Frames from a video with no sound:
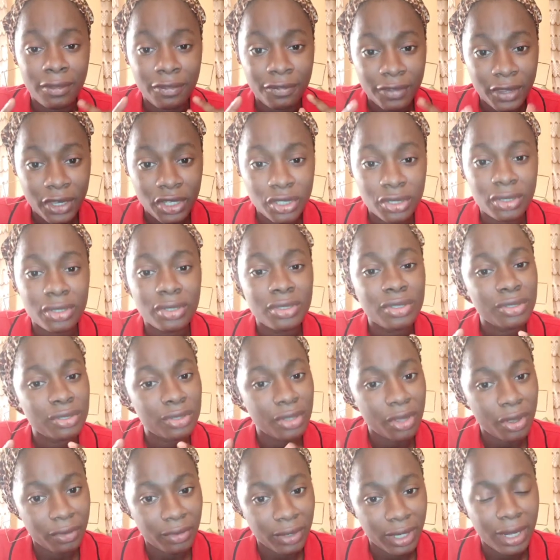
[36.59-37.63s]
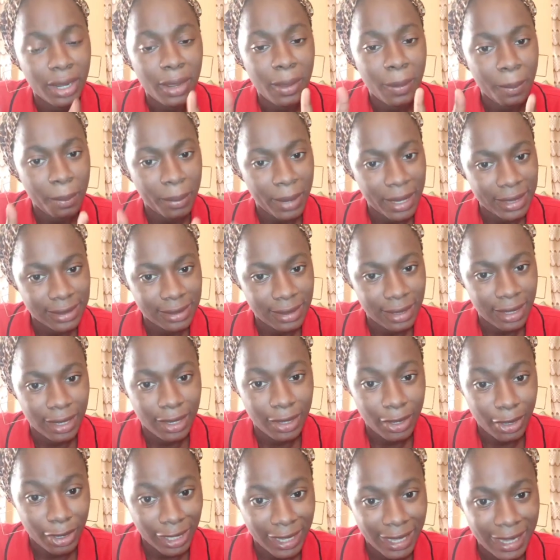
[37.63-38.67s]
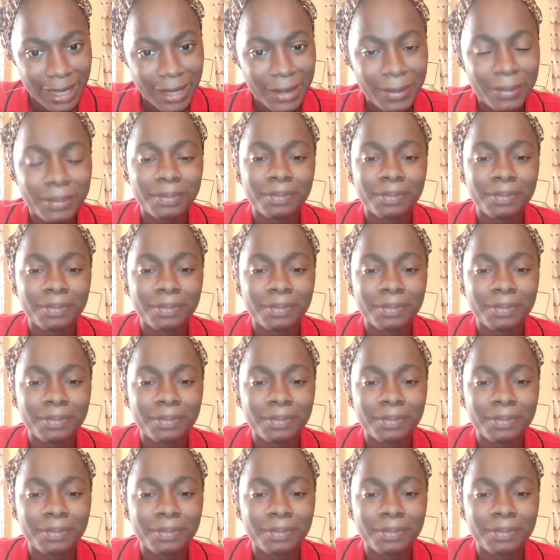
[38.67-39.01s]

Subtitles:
fiction story per se, okay?